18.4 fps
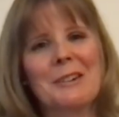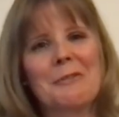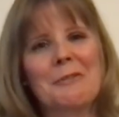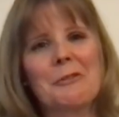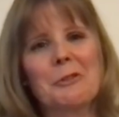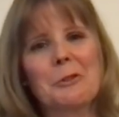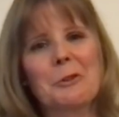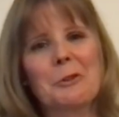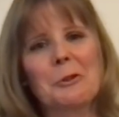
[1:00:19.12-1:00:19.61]

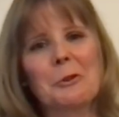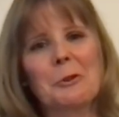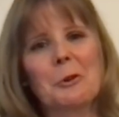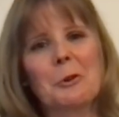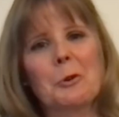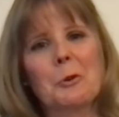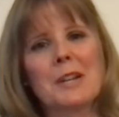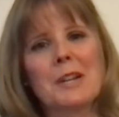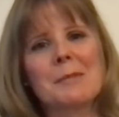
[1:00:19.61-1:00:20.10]
for
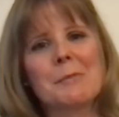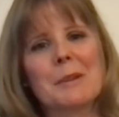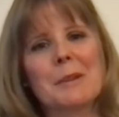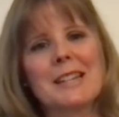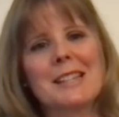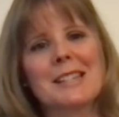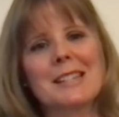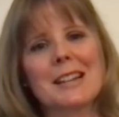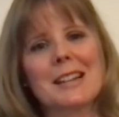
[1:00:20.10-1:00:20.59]
always
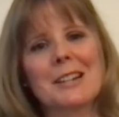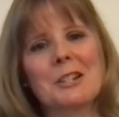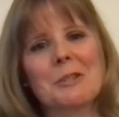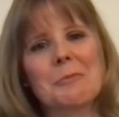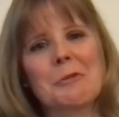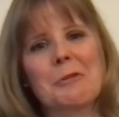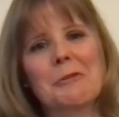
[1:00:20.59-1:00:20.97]
being such